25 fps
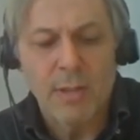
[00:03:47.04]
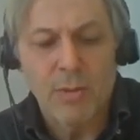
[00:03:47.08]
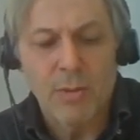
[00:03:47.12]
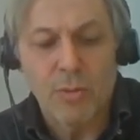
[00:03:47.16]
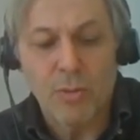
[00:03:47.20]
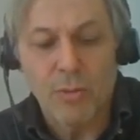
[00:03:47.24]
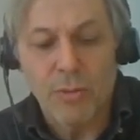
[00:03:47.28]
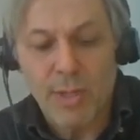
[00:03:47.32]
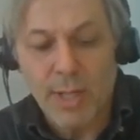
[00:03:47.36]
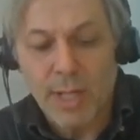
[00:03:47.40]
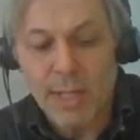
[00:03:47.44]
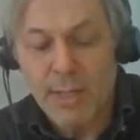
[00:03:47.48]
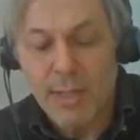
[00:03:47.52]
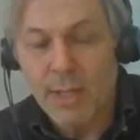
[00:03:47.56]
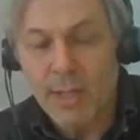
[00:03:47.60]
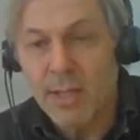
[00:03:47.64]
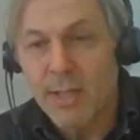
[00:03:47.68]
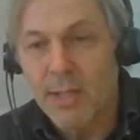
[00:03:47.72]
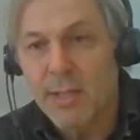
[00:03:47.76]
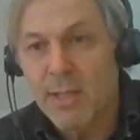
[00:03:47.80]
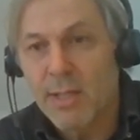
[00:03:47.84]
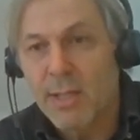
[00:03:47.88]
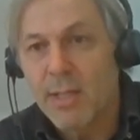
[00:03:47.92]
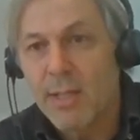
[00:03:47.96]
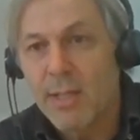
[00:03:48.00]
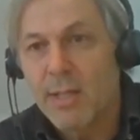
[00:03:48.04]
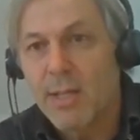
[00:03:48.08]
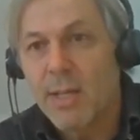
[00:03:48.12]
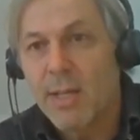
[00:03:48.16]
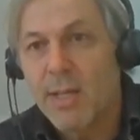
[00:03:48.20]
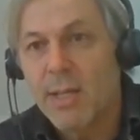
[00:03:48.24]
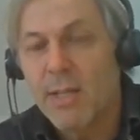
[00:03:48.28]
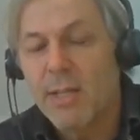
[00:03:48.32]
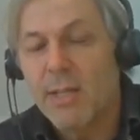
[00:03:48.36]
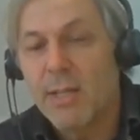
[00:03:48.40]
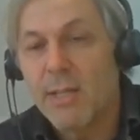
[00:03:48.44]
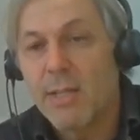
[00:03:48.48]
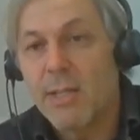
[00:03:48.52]
together
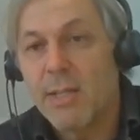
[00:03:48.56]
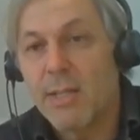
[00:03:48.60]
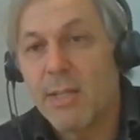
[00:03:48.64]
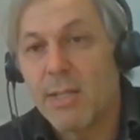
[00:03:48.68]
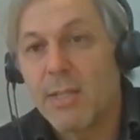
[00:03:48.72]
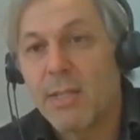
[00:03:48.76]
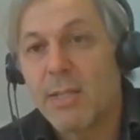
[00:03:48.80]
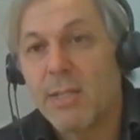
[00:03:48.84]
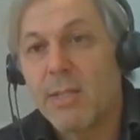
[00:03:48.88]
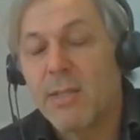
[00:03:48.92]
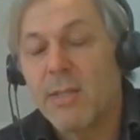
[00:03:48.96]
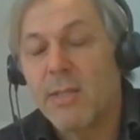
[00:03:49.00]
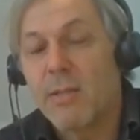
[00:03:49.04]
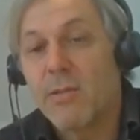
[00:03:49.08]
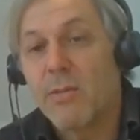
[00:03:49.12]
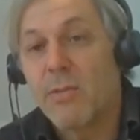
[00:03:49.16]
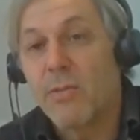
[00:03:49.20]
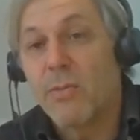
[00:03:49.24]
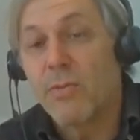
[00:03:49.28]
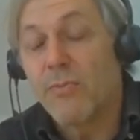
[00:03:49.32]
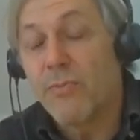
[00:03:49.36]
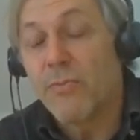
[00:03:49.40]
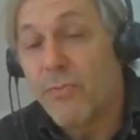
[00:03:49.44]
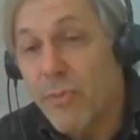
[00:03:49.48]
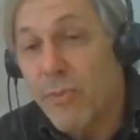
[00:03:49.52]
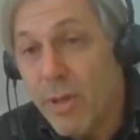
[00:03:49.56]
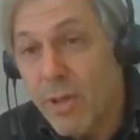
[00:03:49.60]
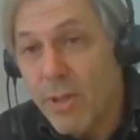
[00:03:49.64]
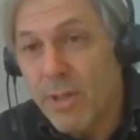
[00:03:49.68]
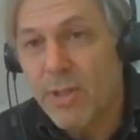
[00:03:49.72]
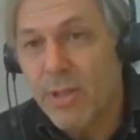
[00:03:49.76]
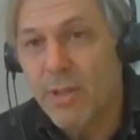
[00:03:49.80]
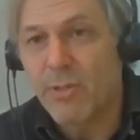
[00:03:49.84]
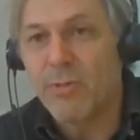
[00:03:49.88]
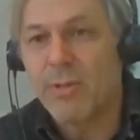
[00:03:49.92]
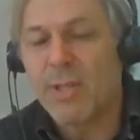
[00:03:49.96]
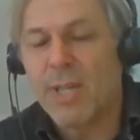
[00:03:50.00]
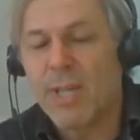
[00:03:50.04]
is to
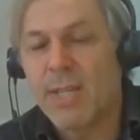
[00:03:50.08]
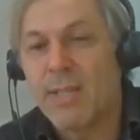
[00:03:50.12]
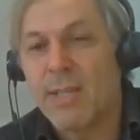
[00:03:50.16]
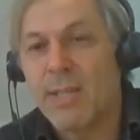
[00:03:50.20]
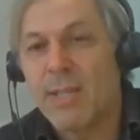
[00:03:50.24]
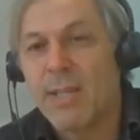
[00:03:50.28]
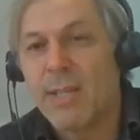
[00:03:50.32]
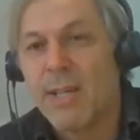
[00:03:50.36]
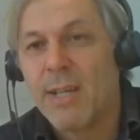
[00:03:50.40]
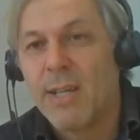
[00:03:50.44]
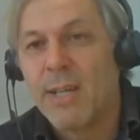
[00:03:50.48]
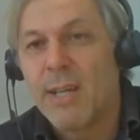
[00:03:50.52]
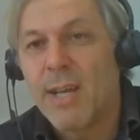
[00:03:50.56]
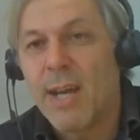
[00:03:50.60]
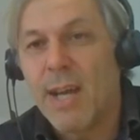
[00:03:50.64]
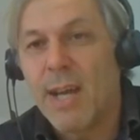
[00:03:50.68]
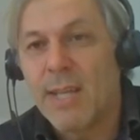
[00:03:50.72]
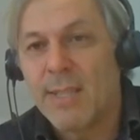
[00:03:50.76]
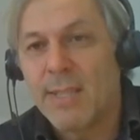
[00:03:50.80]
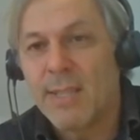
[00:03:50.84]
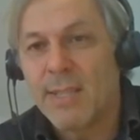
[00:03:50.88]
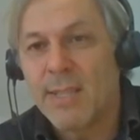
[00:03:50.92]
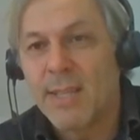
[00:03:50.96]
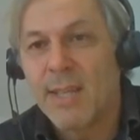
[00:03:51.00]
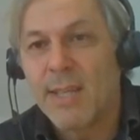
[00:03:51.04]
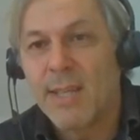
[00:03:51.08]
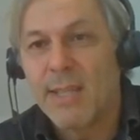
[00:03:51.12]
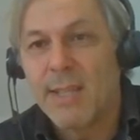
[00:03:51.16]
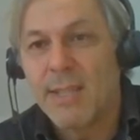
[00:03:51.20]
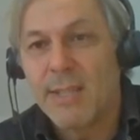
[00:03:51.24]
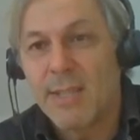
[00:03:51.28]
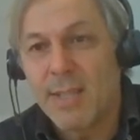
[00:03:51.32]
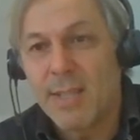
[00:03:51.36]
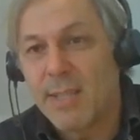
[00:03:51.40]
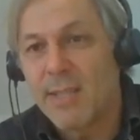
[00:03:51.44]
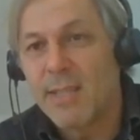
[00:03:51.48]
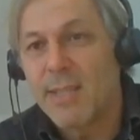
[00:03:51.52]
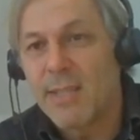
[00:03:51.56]
work together as
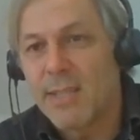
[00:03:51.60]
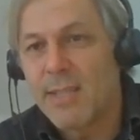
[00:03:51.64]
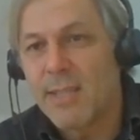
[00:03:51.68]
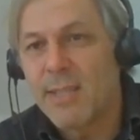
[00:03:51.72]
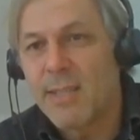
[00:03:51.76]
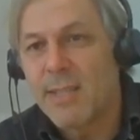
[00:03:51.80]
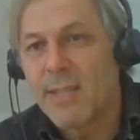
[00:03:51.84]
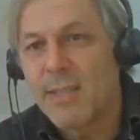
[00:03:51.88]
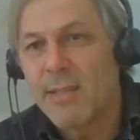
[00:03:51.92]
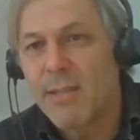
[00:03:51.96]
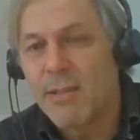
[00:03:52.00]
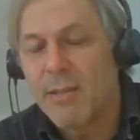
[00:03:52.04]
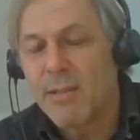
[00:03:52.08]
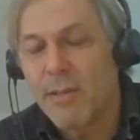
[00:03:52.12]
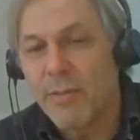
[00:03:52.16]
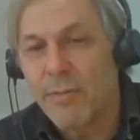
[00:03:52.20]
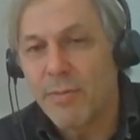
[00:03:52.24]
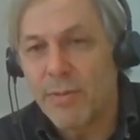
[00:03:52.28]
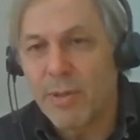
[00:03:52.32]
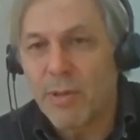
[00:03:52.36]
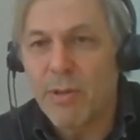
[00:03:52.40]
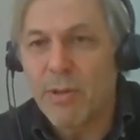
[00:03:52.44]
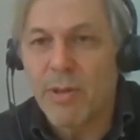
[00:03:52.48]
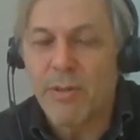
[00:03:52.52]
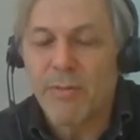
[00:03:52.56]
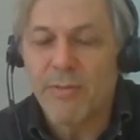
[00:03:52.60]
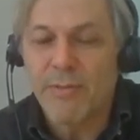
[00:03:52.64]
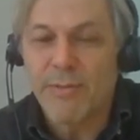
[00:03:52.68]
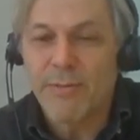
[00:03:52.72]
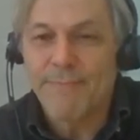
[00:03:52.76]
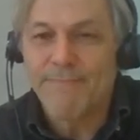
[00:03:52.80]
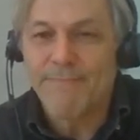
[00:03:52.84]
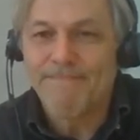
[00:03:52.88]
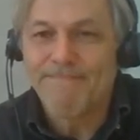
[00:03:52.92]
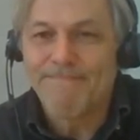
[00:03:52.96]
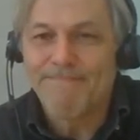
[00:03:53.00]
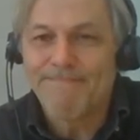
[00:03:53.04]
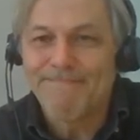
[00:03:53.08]
citizens of the earth?
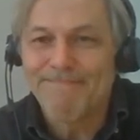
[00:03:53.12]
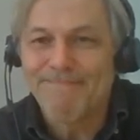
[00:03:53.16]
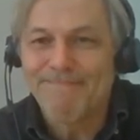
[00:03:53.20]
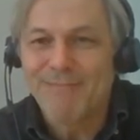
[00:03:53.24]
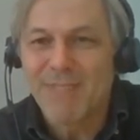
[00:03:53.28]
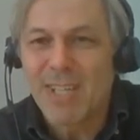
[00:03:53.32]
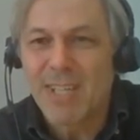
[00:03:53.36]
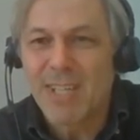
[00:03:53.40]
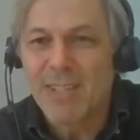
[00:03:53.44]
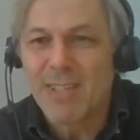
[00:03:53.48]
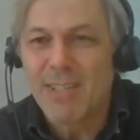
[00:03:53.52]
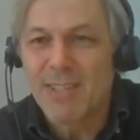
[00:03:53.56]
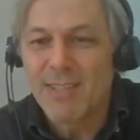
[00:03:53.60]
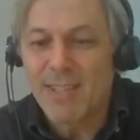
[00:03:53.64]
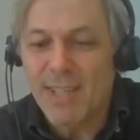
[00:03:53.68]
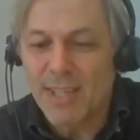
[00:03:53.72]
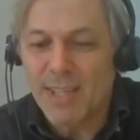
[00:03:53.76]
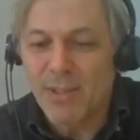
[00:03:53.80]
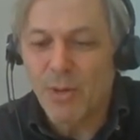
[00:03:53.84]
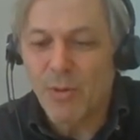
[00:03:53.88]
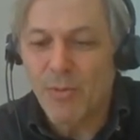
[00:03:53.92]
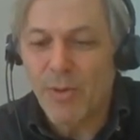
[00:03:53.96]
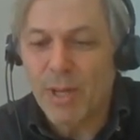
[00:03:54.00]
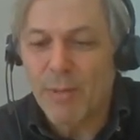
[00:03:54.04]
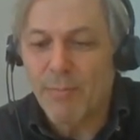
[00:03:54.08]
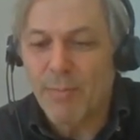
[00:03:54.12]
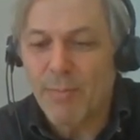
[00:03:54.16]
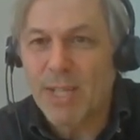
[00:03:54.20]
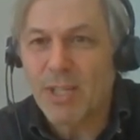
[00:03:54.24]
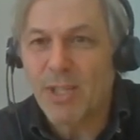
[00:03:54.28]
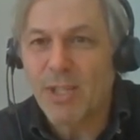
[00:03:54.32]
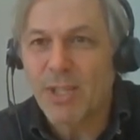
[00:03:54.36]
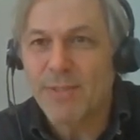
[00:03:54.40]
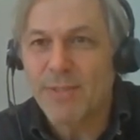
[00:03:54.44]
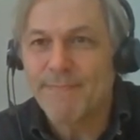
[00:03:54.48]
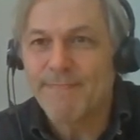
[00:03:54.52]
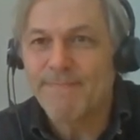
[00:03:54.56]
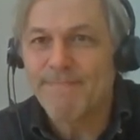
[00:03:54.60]
Thank you very
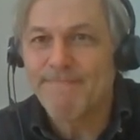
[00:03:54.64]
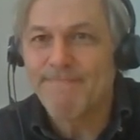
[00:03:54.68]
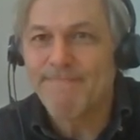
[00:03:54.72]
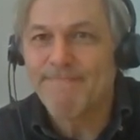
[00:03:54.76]
much.